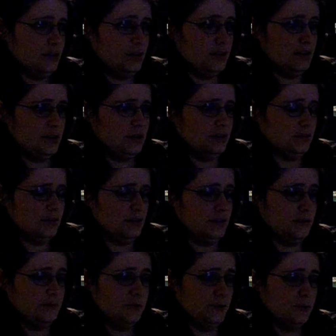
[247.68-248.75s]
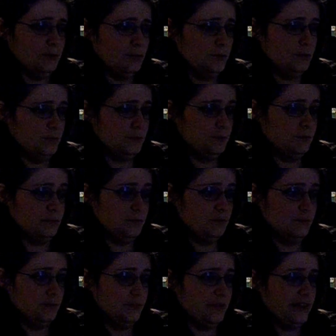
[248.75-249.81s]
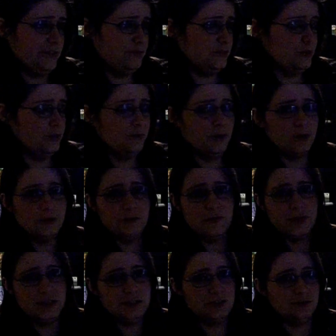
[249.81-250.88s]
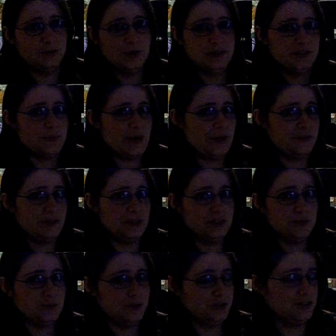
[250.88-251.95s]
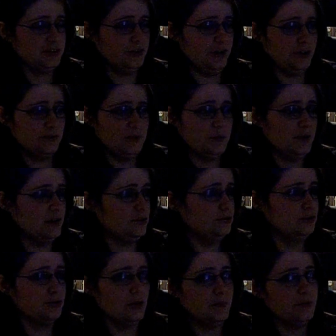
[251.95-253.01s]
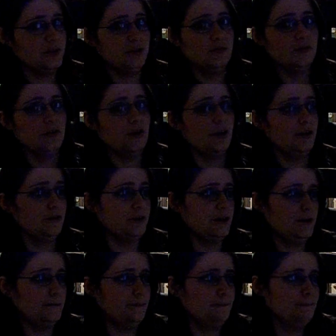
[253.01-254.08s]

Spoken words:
And if you've heard of any stories about this, please correct me, but I do not believe there are any.